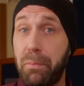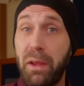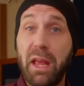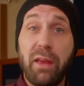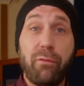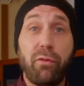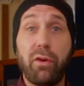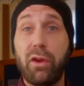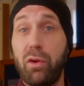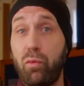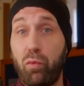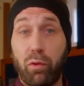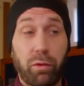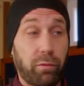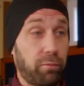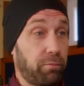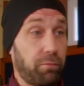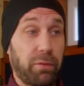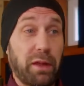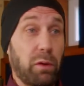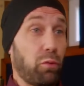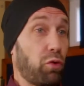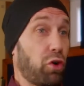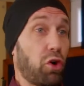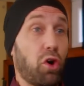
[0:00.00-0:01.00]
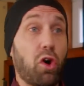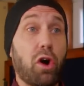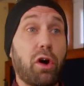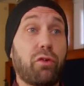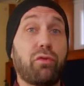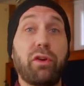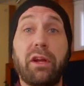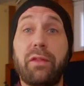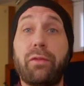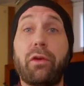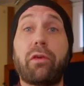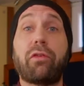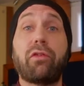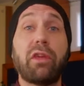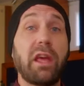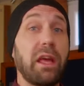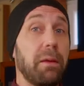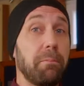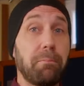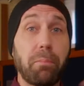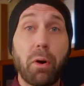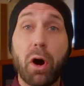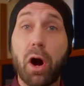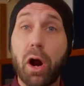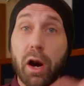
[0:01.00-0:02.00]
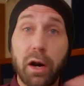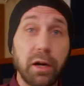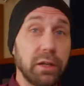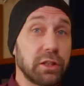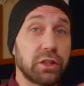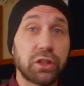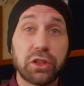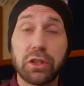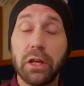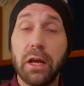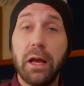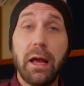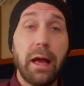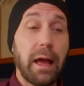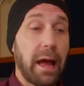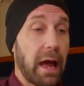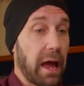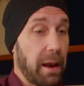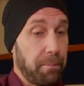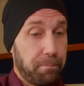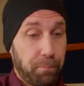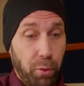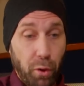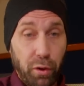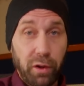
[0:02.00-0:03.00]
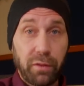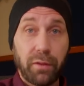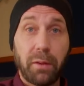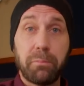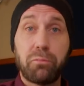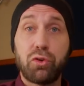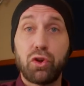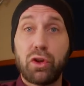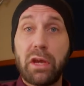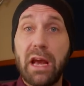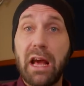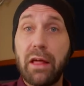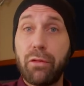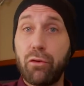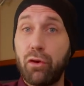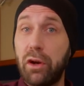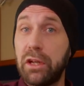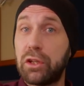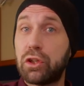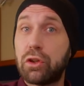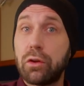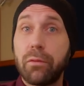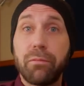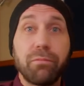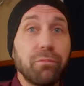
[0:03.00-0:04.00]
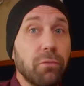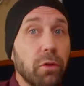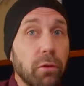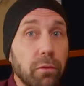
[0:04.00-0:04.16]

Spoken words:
Peavey they were ordering the same parts and putting them together and,